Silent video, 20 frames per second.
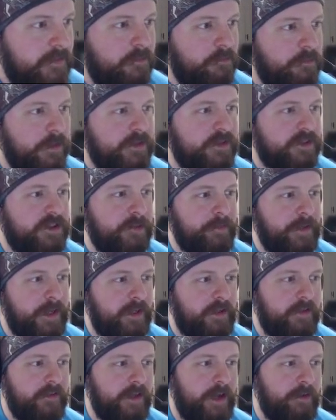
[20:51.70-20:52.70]
What's the ship date?
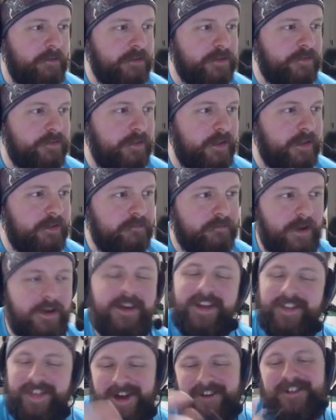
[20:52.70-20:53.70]
That one's free.
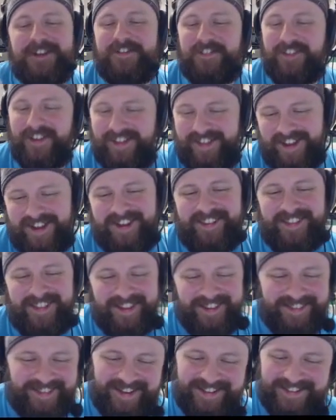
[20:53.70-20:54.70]
Yeah, that one's free.
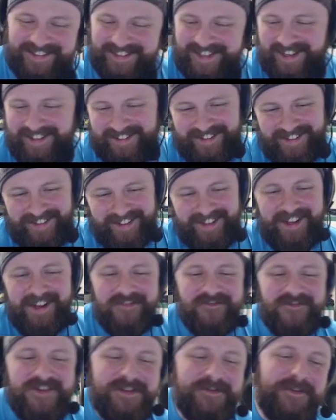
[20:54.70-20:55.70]
Thanks, guys.
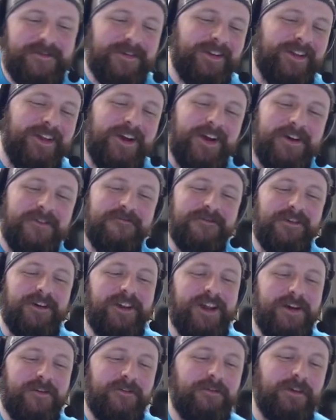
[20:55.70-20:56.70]
Maybe we'll
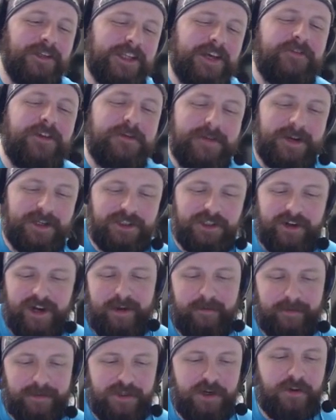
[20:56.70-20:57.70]
definitely mention your
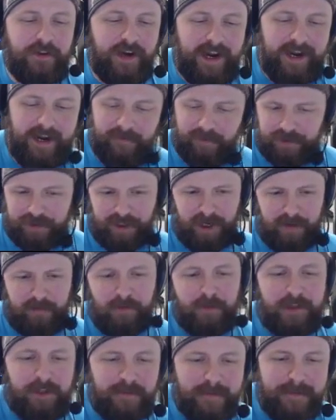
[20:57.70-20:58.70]
name, because you know that I never shut up.
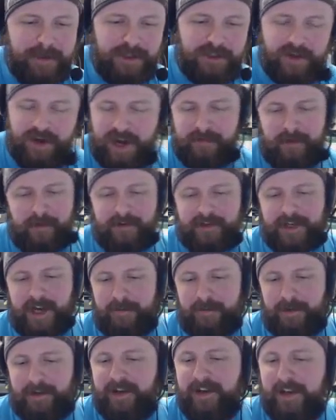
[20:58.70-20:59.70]
We'll definitely mention your name every
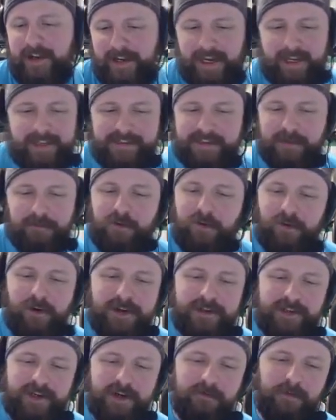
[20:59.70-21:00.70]
time it hits some
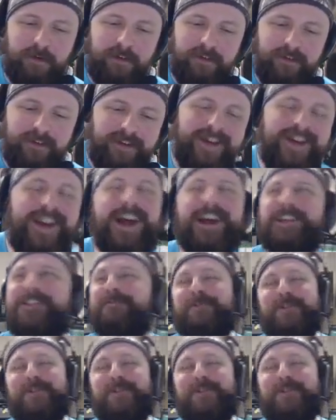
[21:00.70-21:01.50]
crazy number. An action